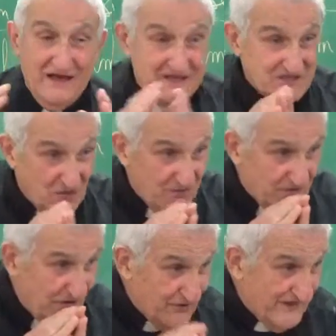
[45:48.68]
So,
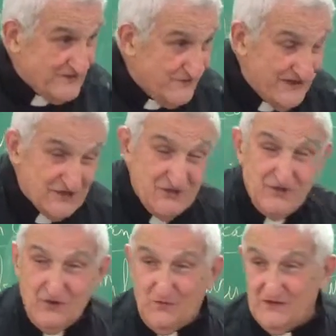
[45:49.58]

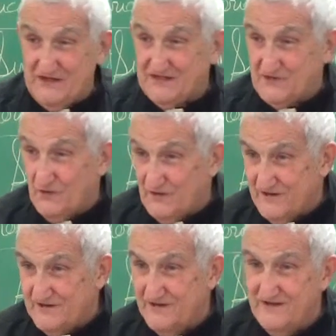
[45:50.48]
congratulations, nobody
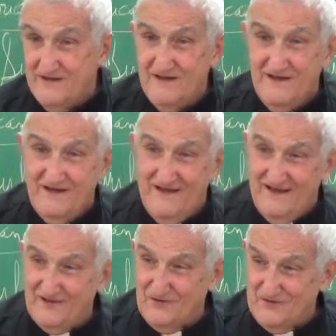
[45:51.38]
snores.
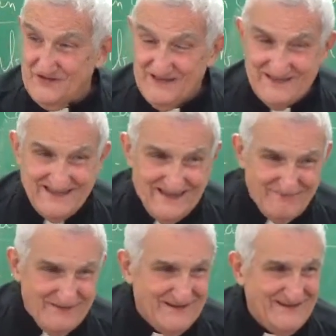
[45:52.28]
Nobody
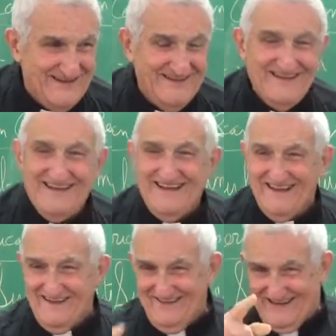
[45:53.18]
sleeps.
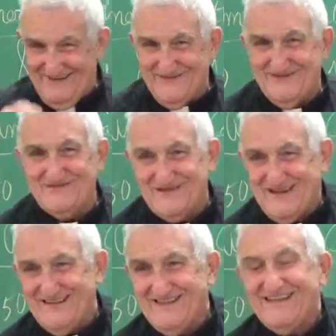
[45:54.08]
Okay, brother.
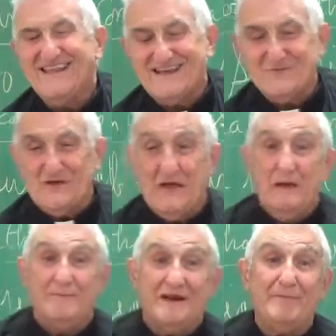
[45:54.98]
Next week.
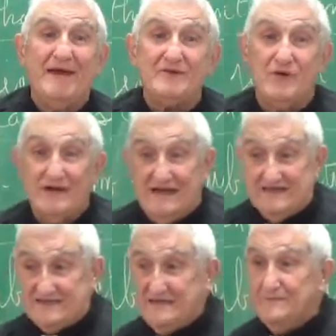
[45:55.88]
Prepare your
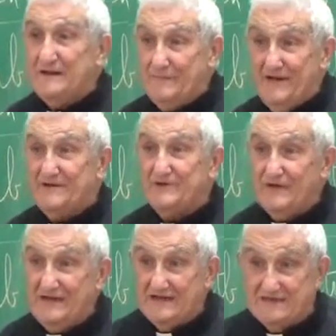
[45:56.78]
classroom. Prepare your
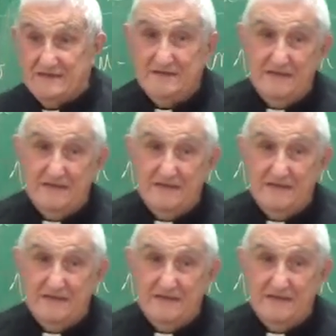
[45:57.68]
classroom.